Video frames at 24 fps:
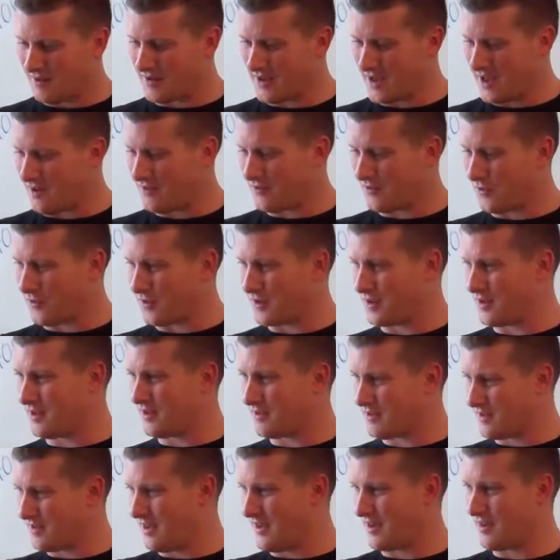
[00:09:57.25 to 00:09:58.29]
California
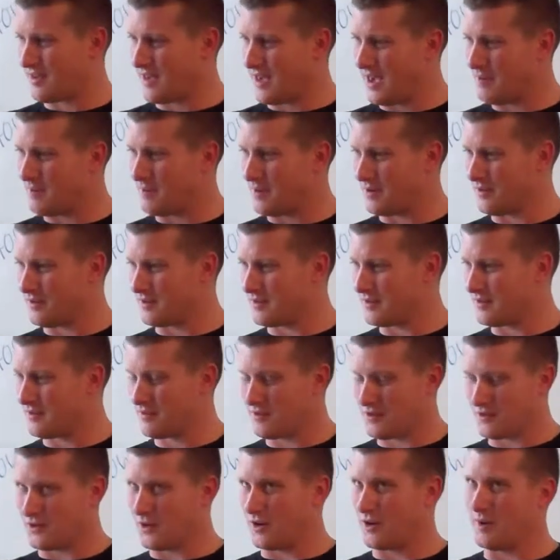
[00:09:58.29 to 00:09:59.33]
at Camp Pendleton.
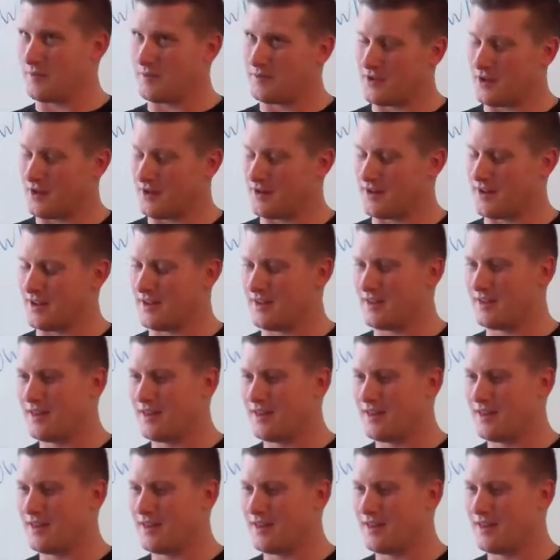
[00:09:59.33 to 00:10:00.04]
Or sorry, MCRD.